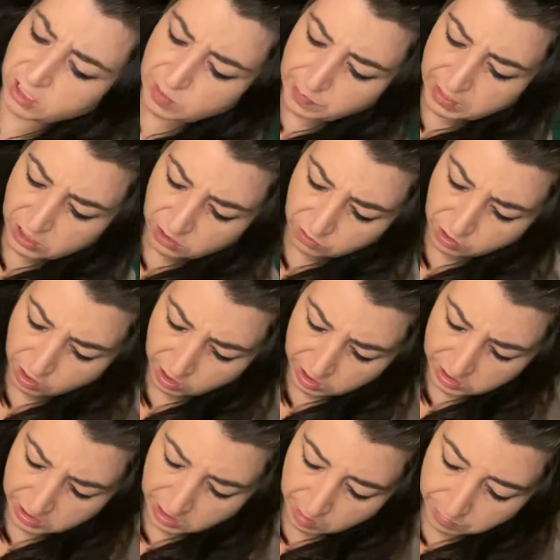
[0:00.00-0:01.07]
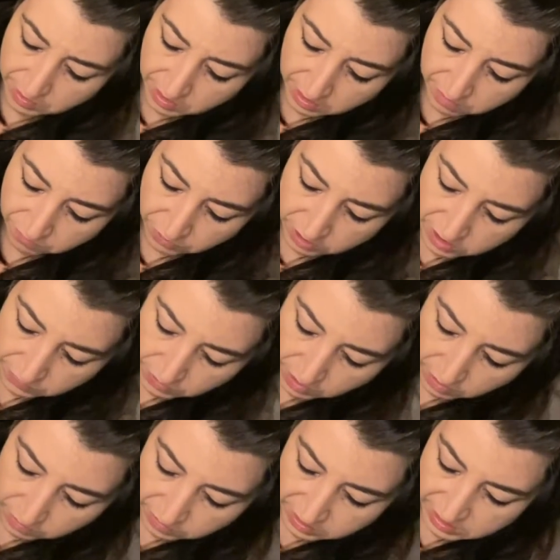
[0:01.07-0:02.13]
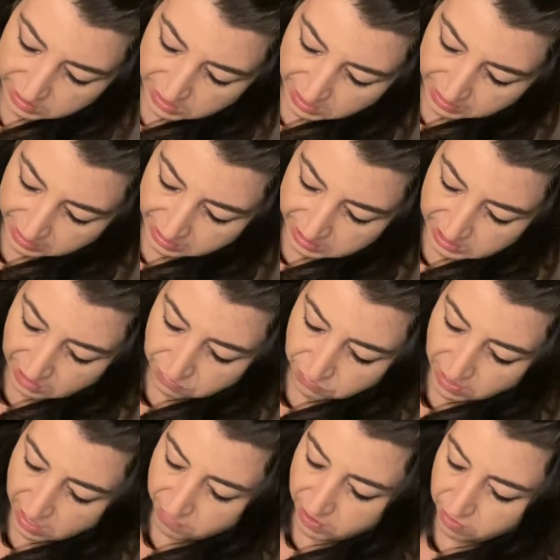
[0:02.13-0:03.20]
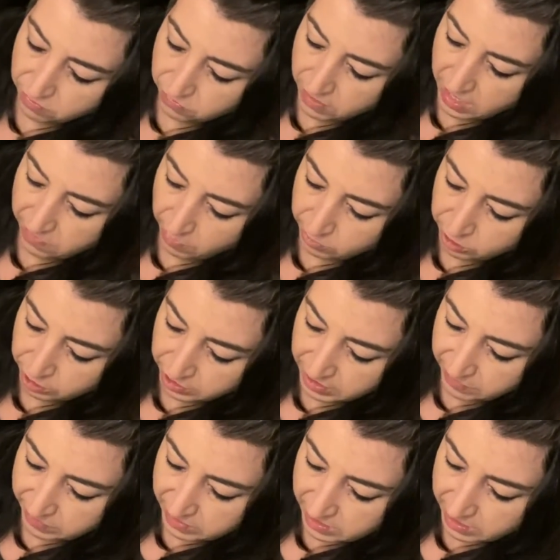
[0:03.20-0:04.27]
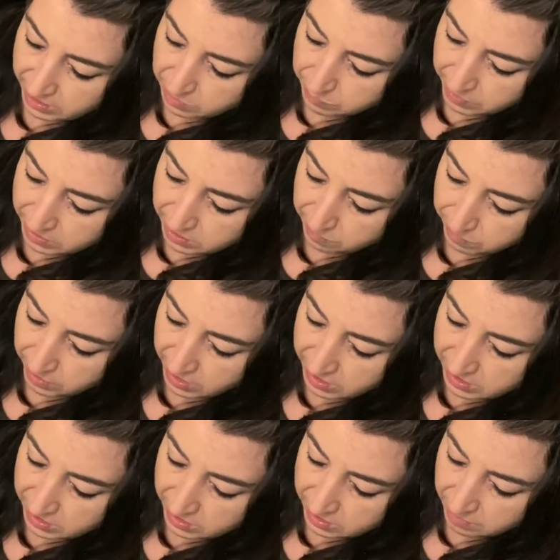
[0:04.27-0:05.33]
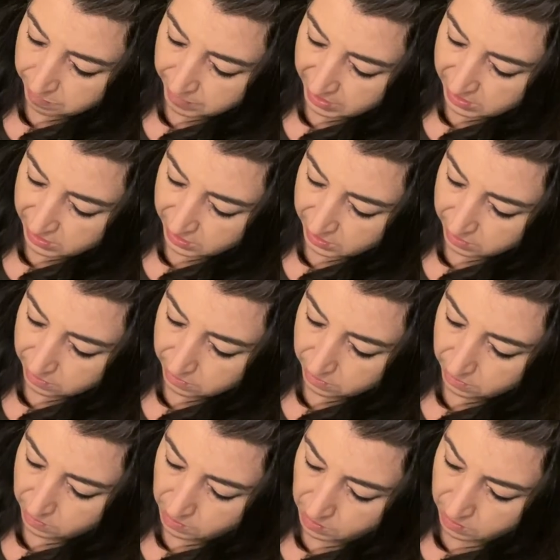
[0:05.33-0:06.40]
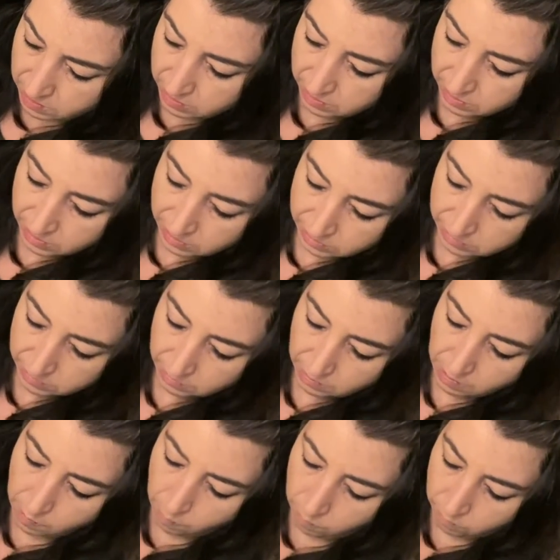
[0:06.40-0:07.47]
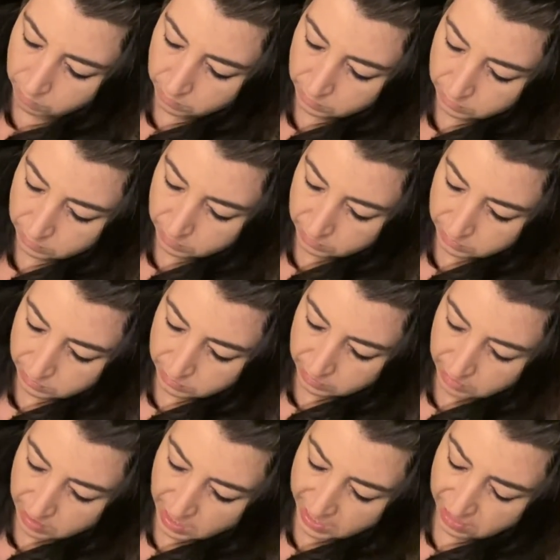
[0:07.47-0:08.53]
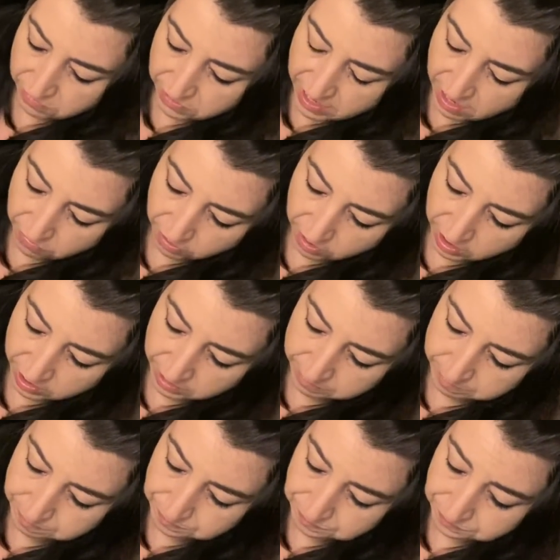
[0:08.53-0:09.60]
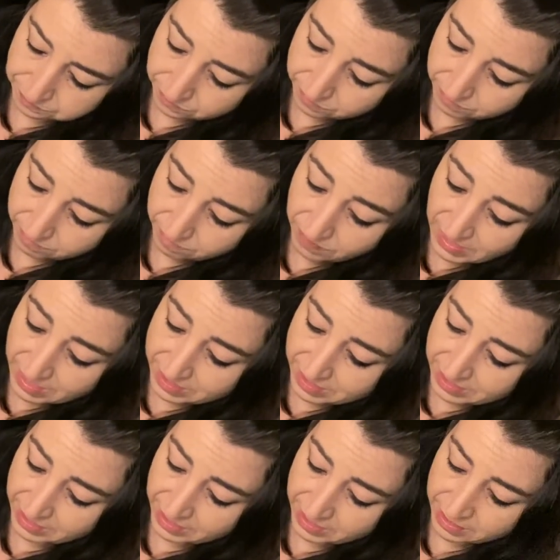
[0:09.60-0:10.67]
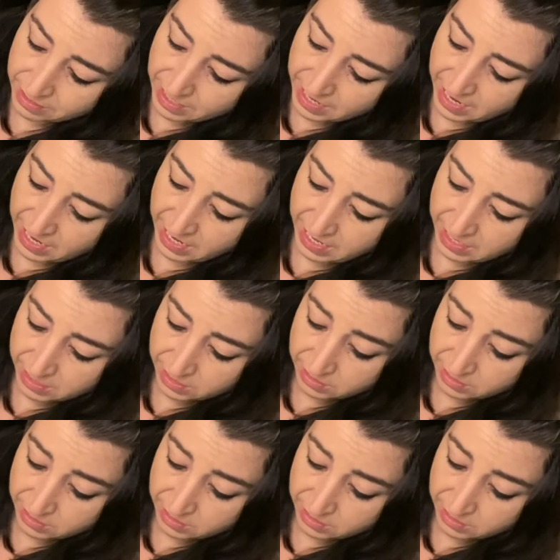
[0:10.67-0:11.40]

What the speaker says: special cards up. First of all, this deck gets a 5 out of 5. I wish I could give it 6 pasta pots. It's amazing. I have never seen a